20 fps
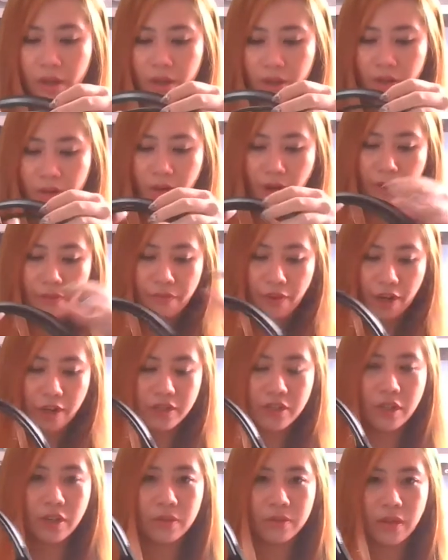I've
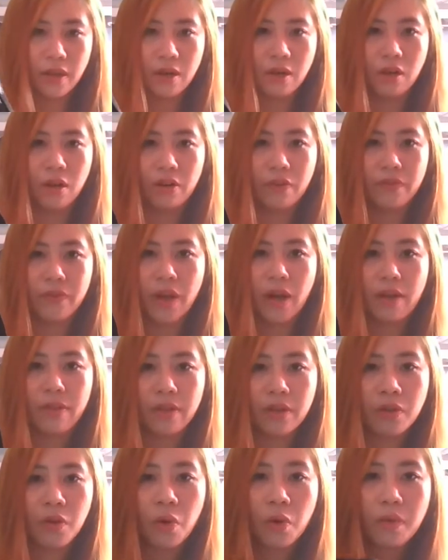actually looked at a lot of the
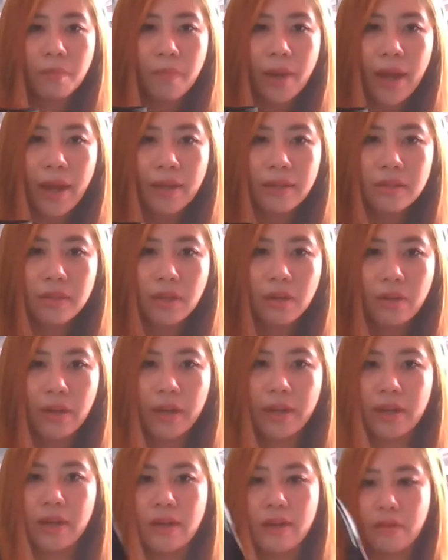other tote bags,
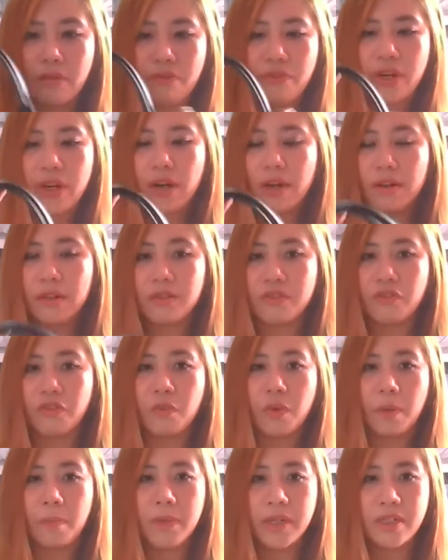and regardless of
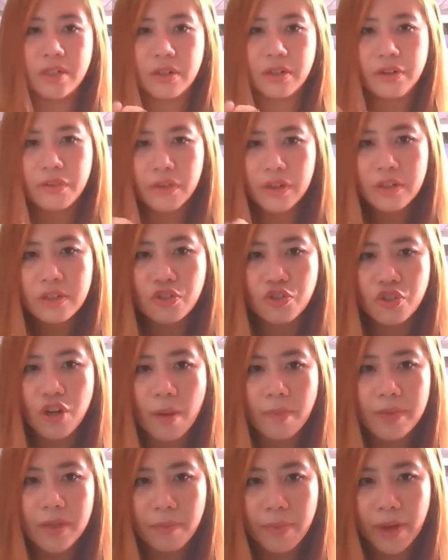what material the
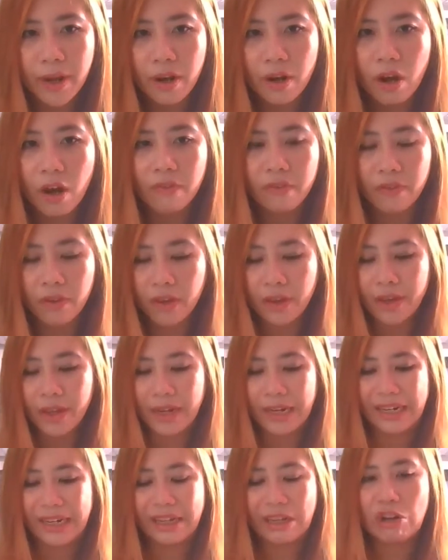straps are made of,
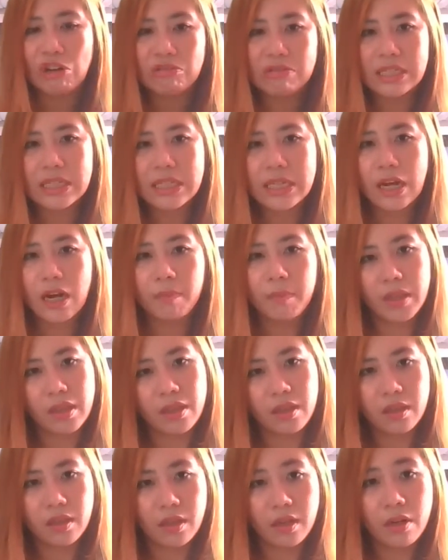they always come in a
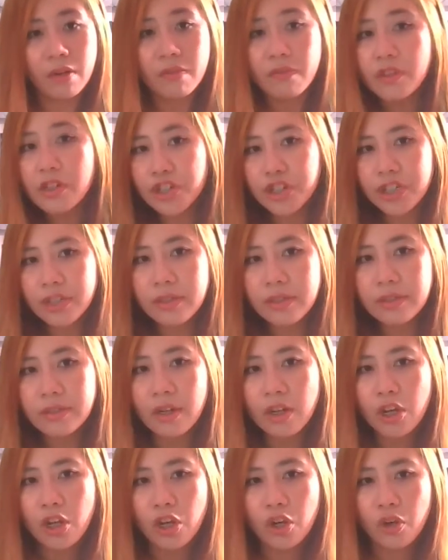thinner version,
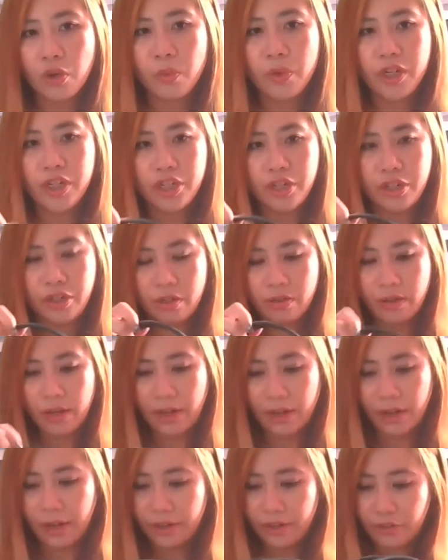which
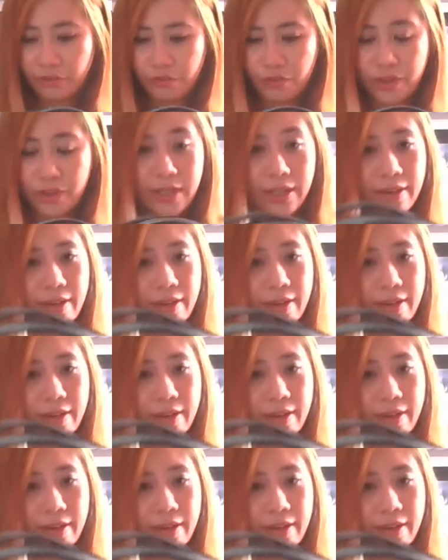I didn't really